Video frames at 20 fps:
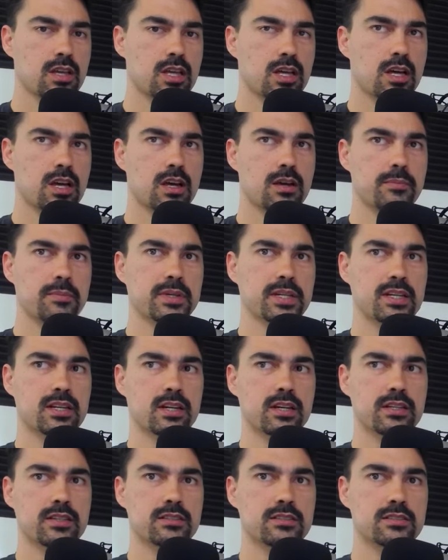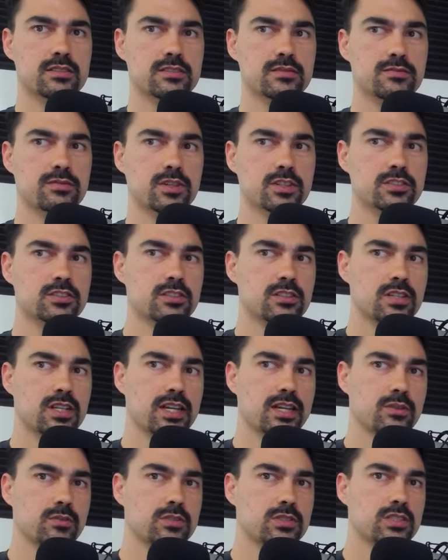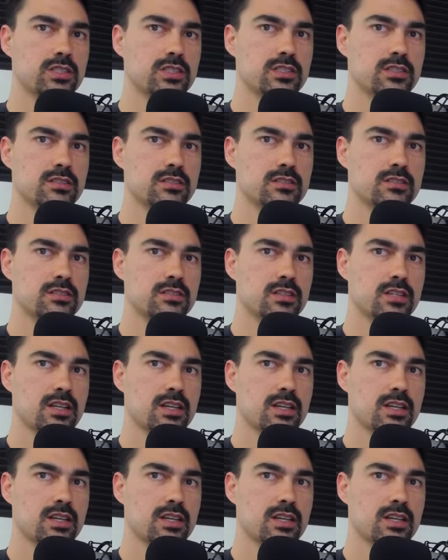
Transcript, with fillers: uh, because functional languages